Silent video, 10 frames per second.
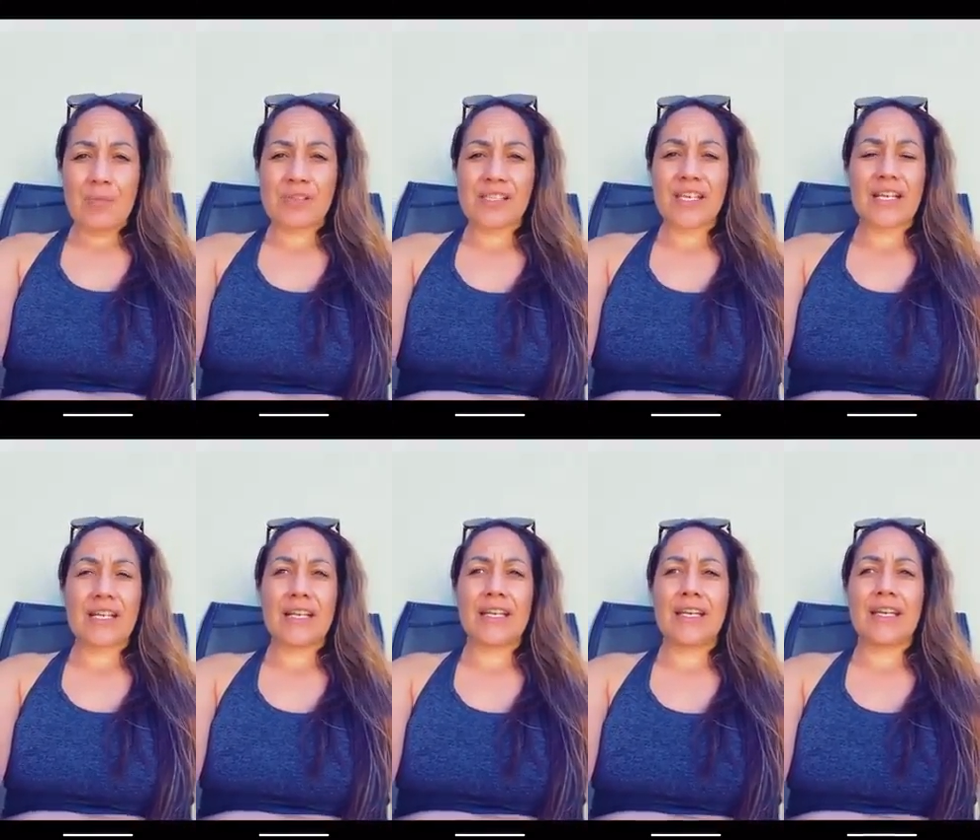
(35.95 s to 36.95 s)

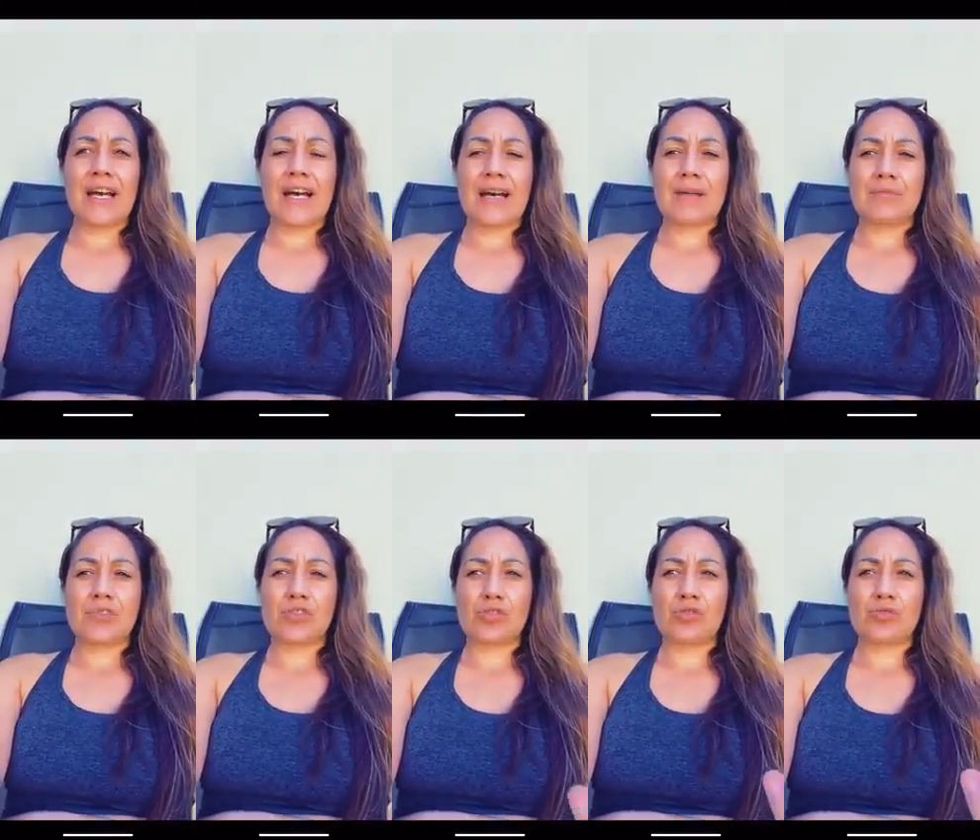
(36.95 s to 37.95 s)
particularly
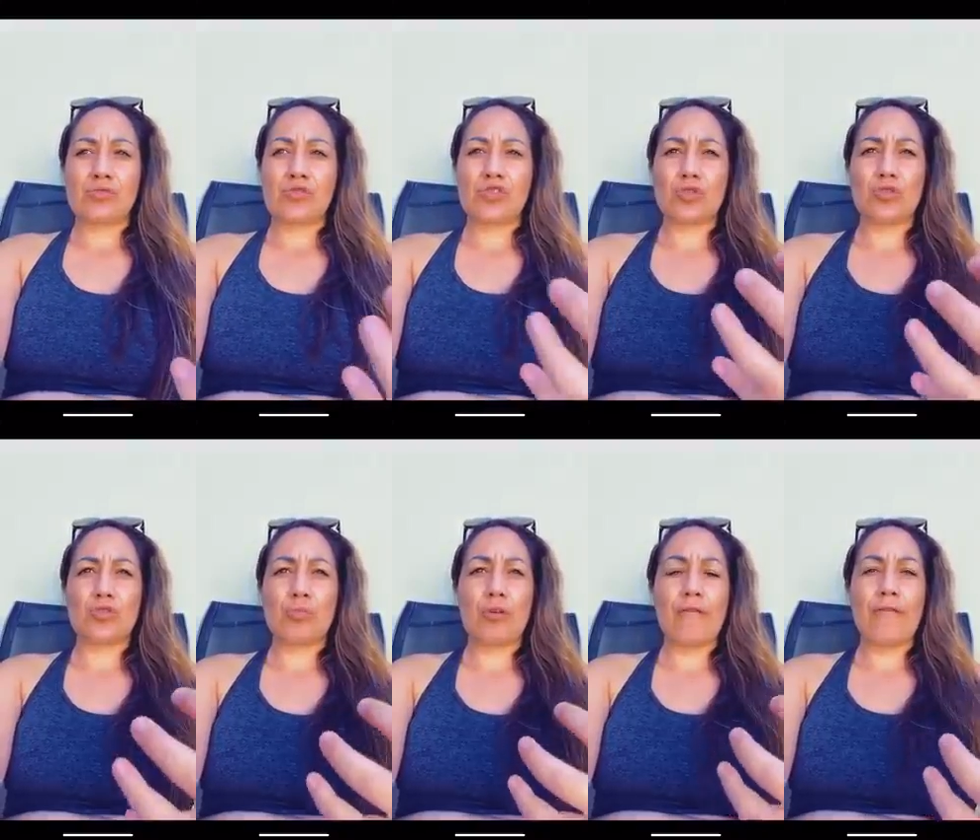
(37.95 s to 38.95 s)
to
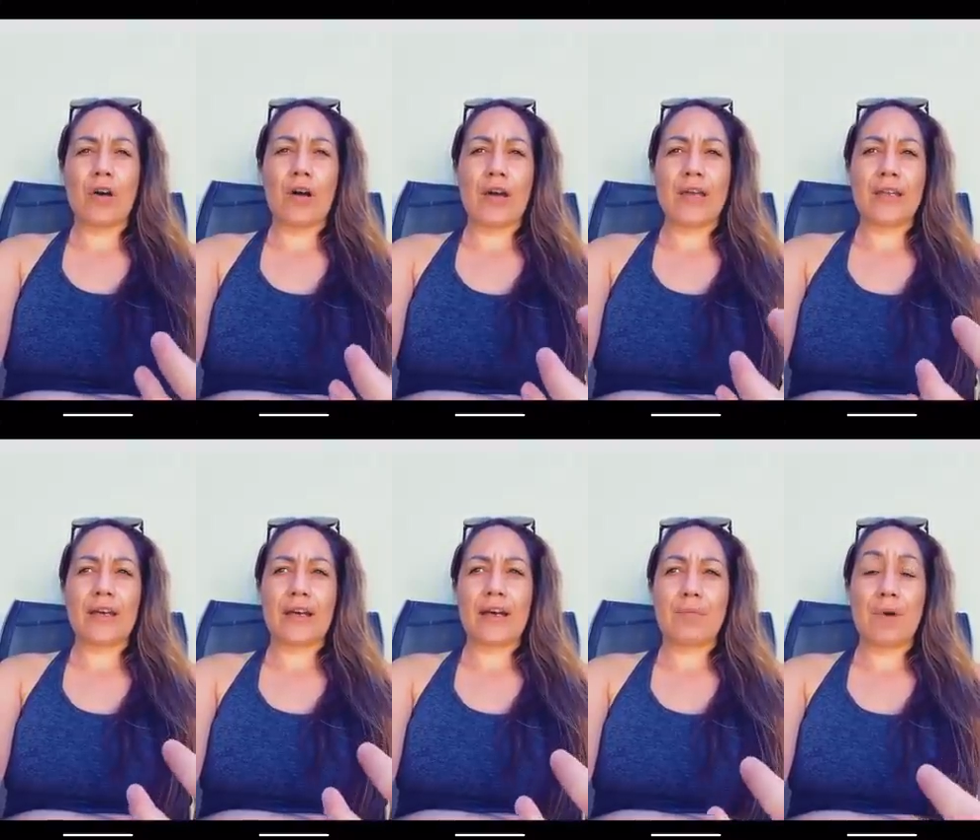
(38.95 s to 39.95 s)
provide
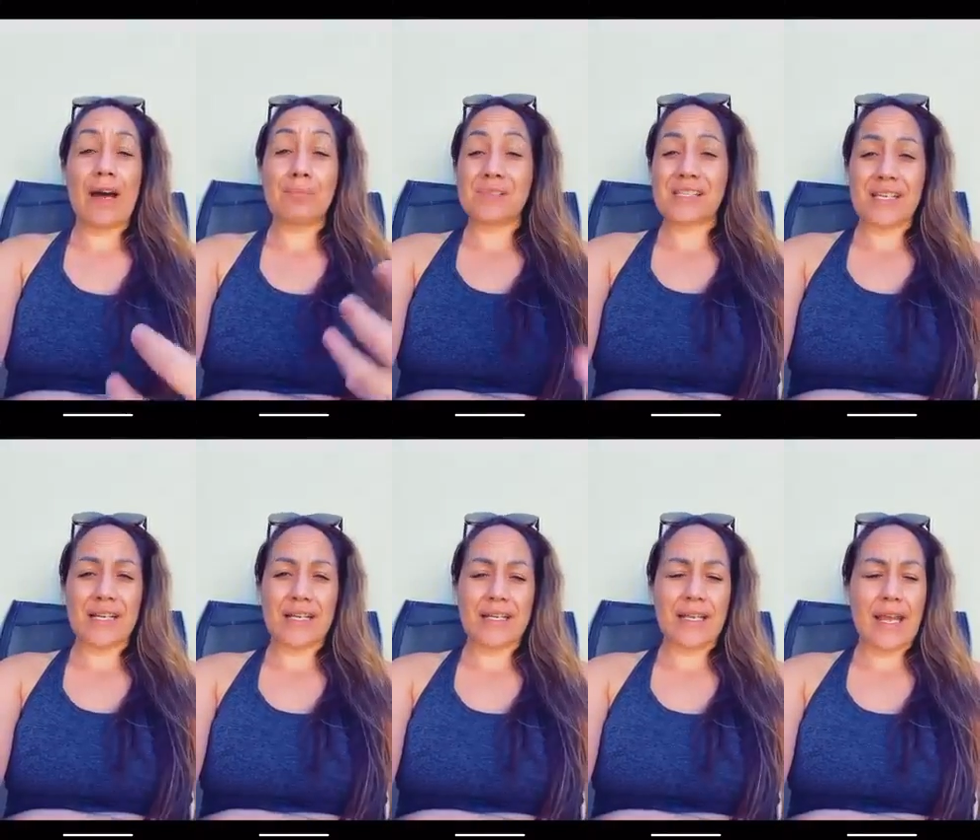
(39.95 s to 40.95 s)

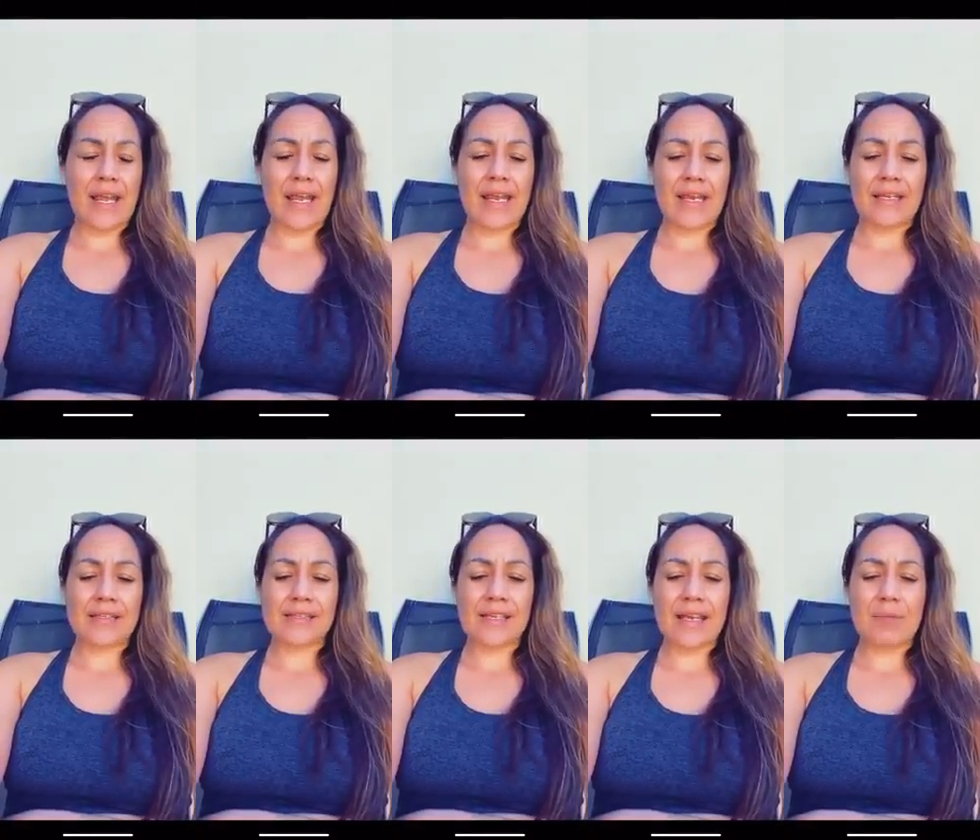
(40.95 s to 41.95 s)
upskilling
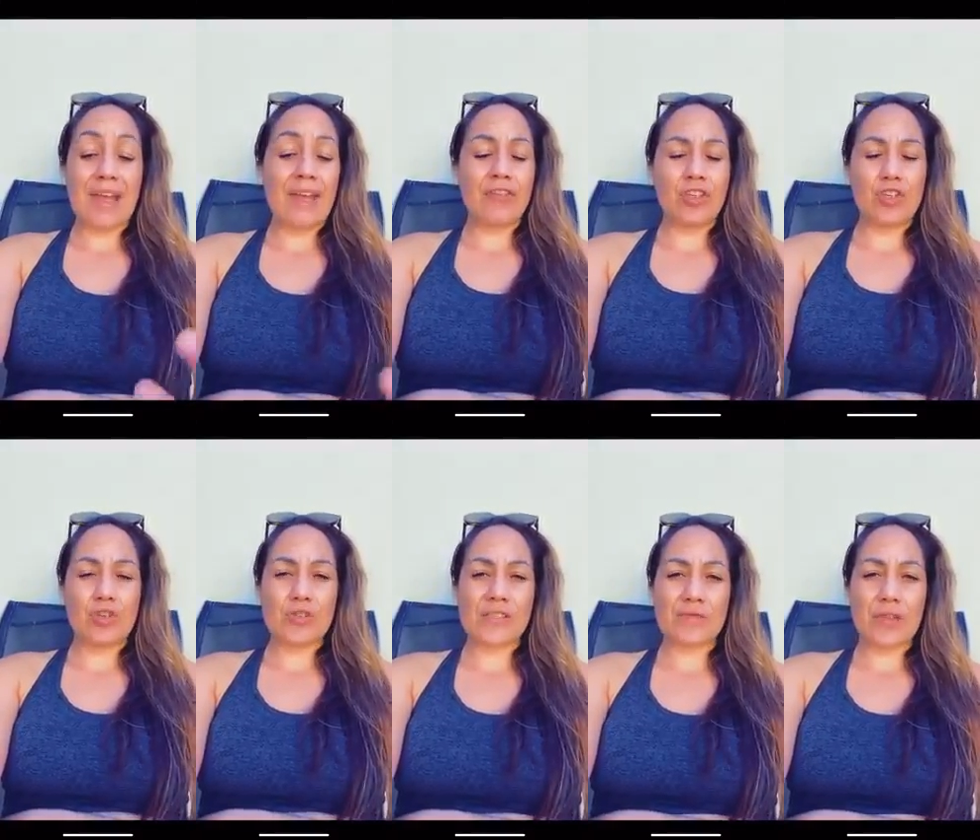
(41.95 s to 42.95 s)
and
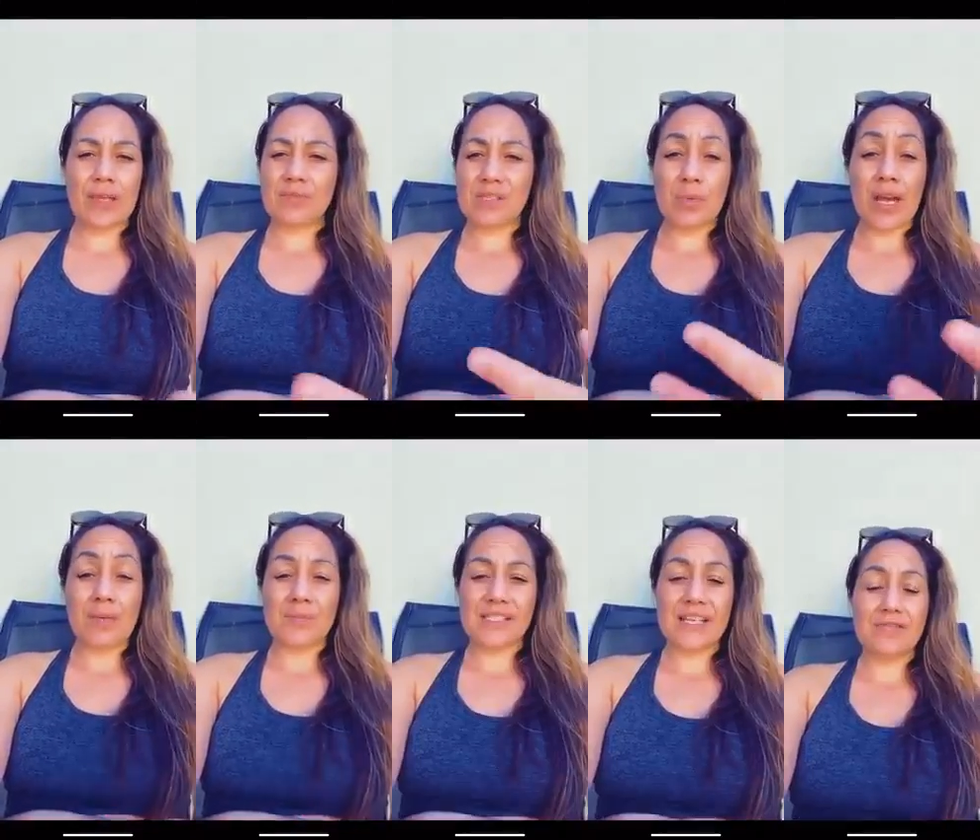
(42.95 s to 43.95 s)
avenues for them to
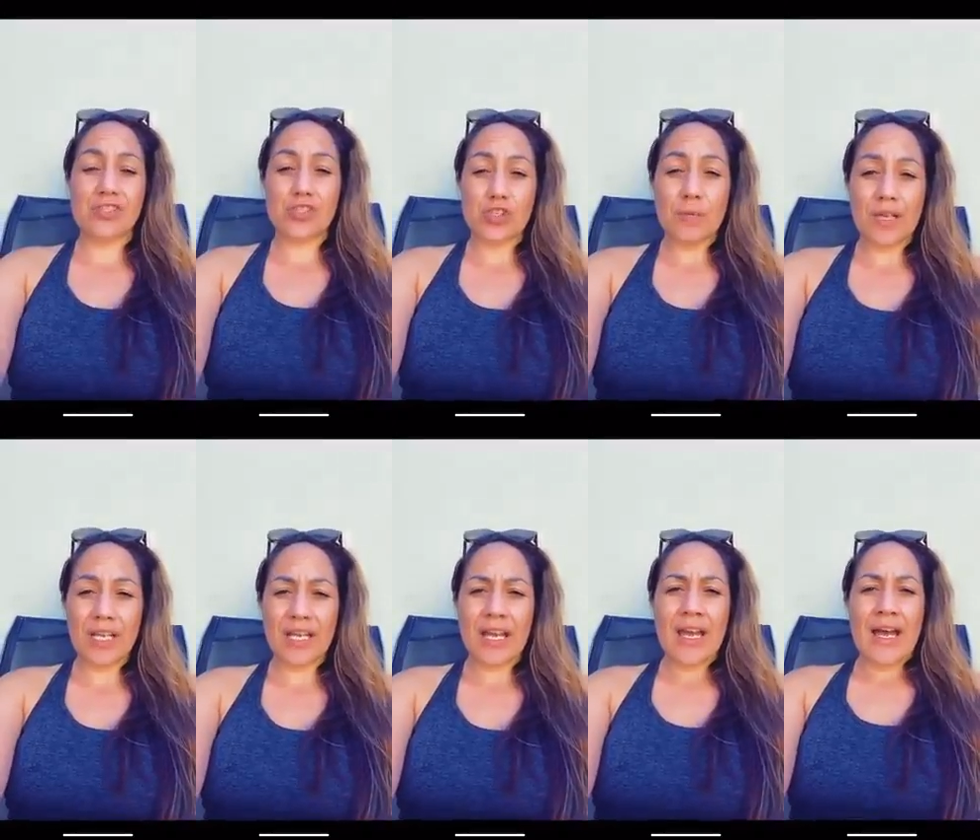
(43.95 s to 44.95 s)
become
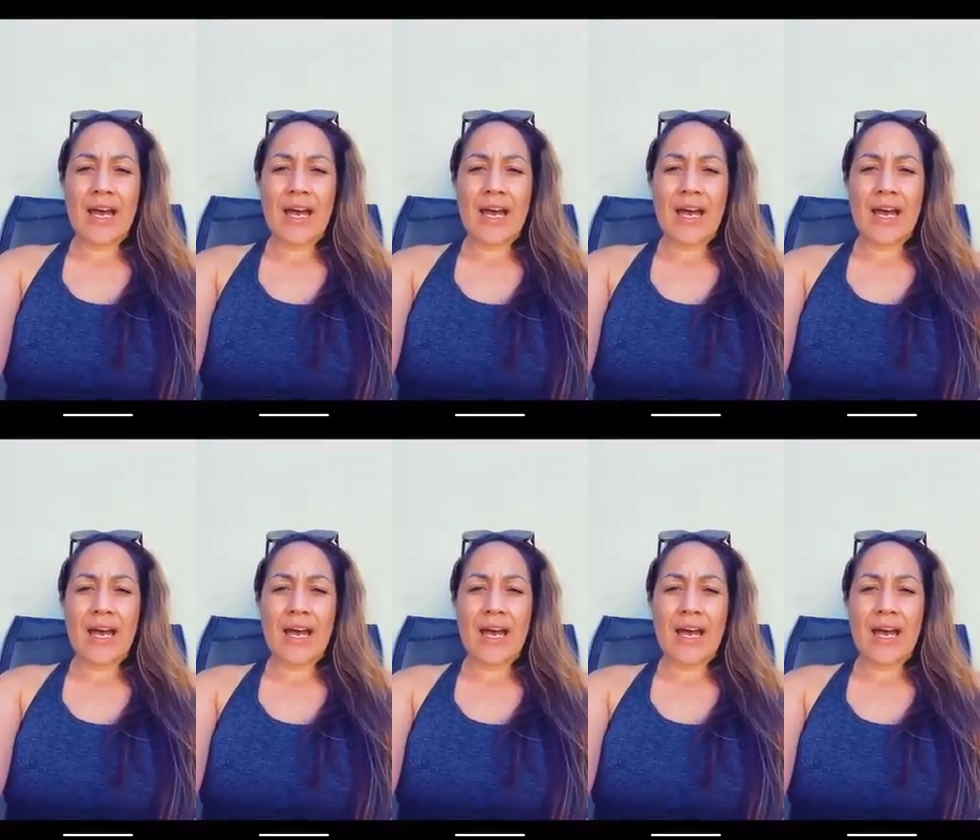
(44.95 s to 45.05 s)
self-determining,